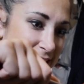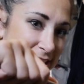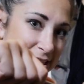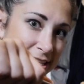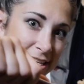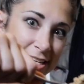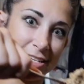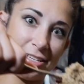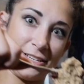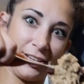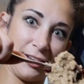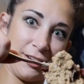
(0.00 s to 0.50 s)
at
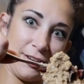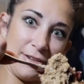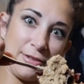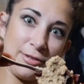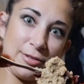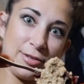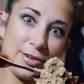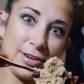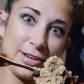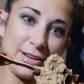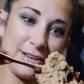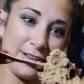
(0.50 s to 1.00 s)
that
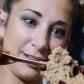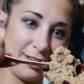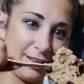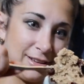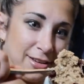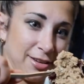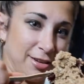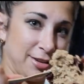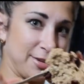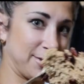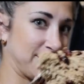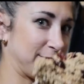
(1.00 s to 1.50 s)
dough.
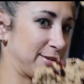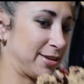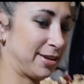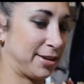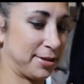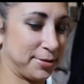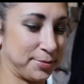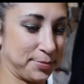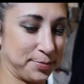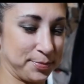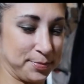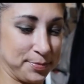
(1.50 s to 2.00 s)

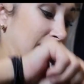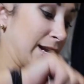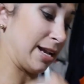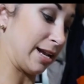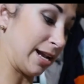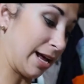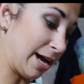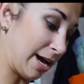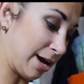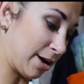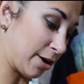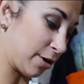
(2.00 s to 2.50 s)

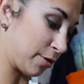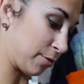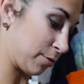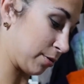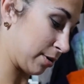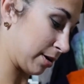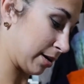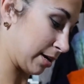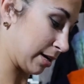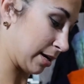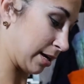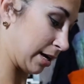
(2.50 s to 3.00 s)

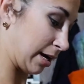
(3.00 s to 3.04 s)
Now,